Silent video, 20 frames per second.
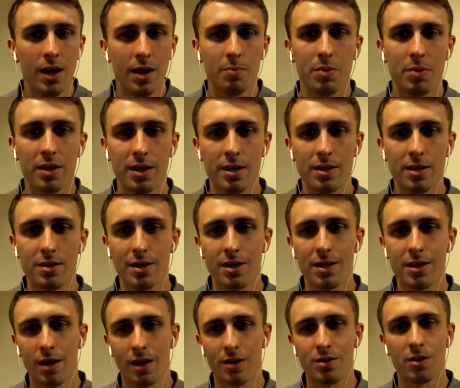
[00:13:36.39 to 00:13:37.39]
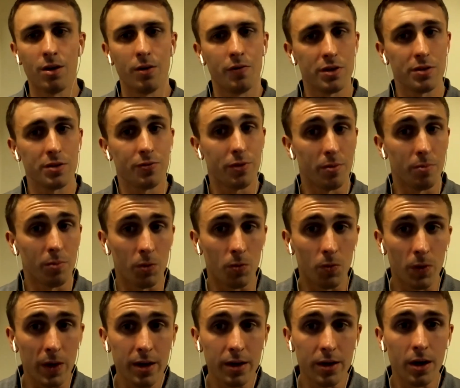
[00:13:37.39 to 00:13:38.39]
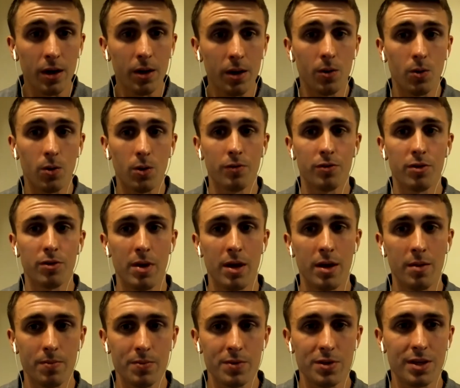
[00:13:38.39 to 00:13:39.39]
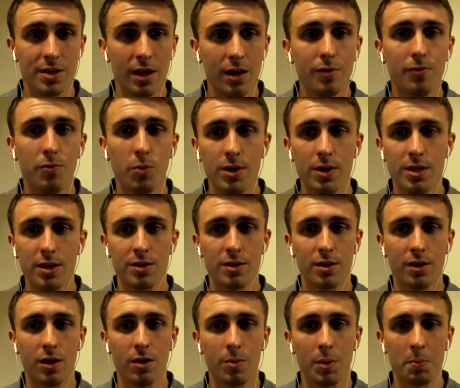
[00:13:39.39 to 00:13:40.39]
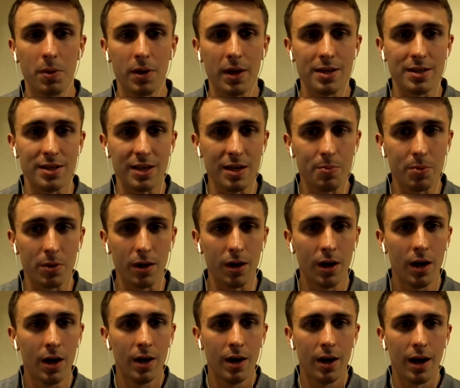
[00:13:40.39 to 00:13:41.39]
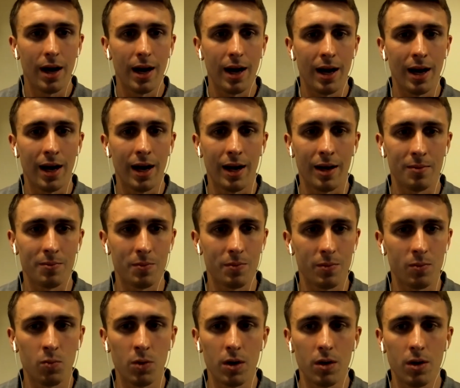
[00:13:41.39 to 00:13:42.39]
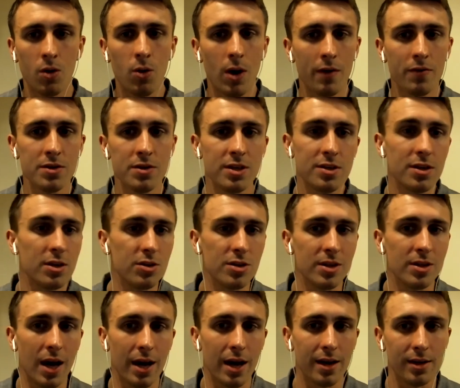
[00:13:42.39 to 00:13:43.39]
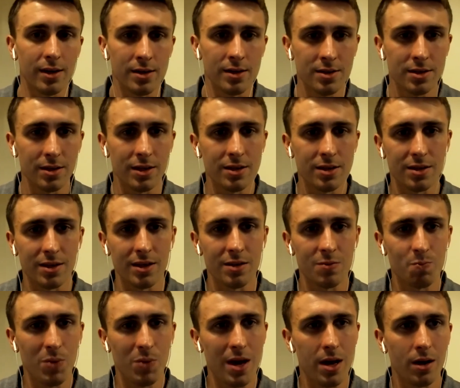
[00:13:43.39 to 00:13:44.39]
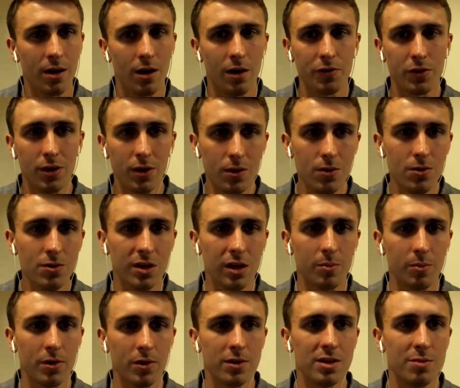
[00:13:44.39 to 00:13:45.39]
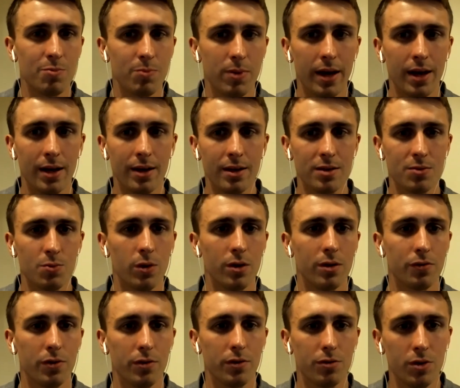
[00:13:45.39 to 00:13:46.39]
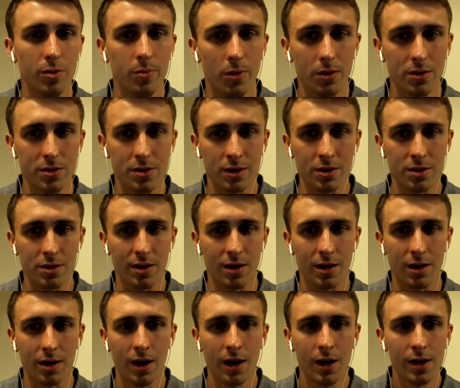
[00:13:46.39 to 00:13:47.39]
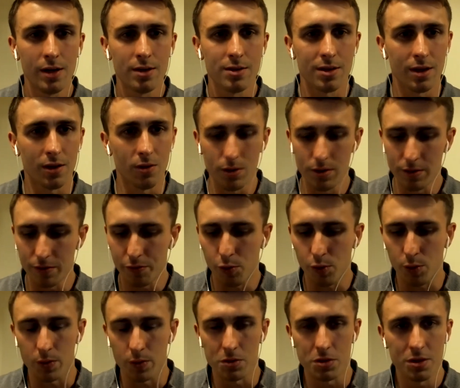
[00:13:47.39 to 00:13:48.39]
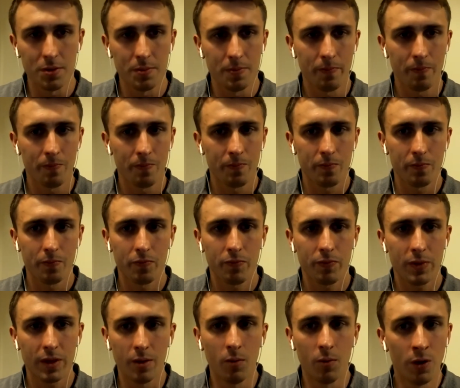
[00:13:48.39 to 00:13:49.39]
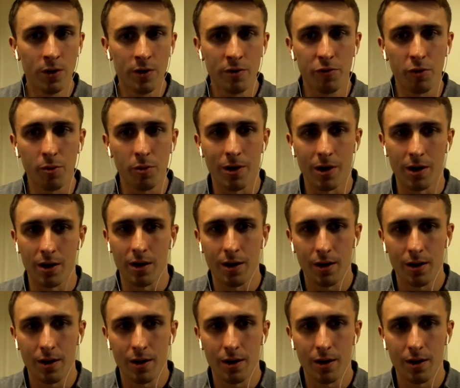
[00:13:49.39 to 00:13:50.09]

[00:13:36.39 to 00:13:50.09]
But I don't know if it's from Mourinho or from himself wanting to come and play deeper. Whoever's decision that is, it's paying off hugely because he's playing these wonderful through balls into their other forwards. Wonderful player.